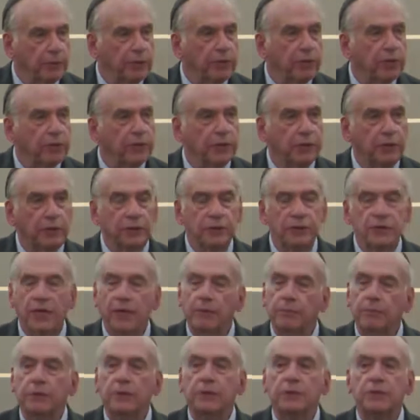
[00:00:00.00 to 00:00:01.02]
when the third
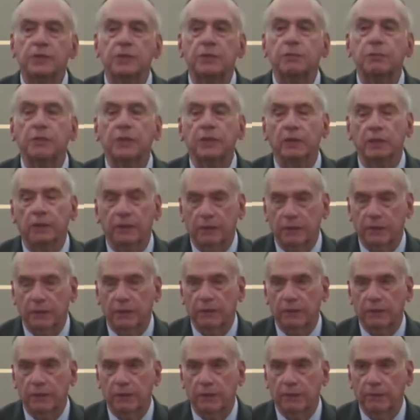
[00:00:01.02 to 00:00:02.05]
temple is built,
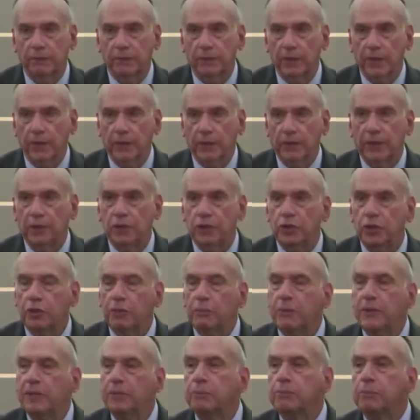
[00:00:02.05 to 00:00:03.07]
there
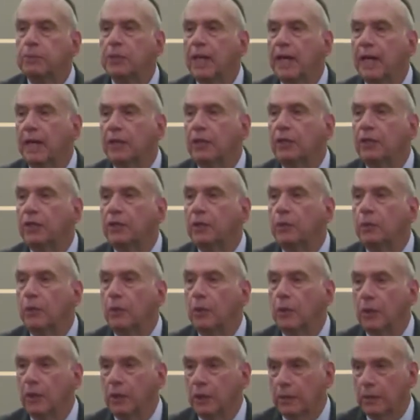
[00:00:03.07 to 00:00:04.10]
should be a plaque on the
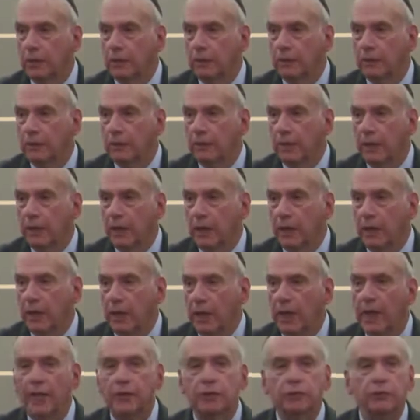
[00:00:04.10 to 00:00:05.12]
wall
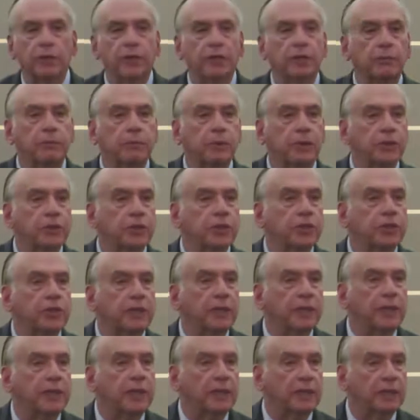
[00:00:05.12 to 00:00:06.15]
honoring a Persian
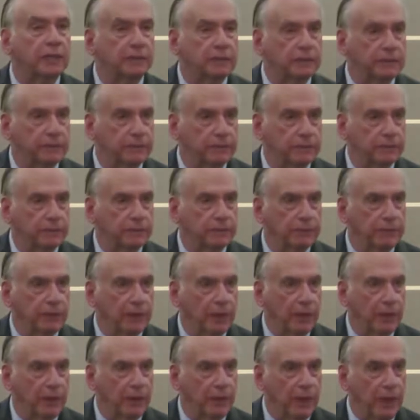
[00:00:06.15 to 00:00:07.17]
king.
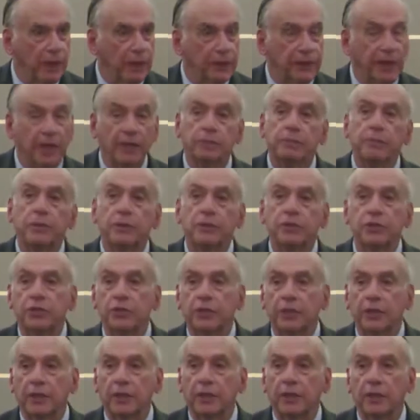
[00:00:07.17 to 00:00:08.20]
And that
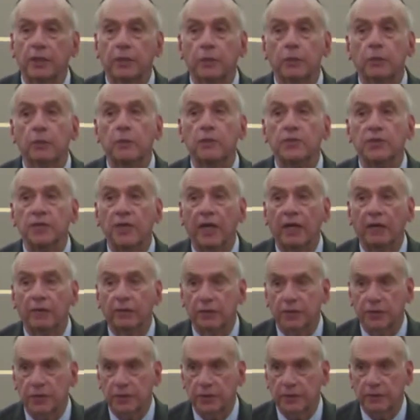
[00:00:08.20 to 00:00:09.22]
Persian king was
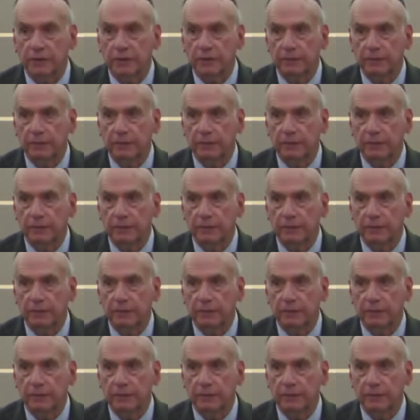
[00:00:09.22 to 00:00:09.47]
Cyrus.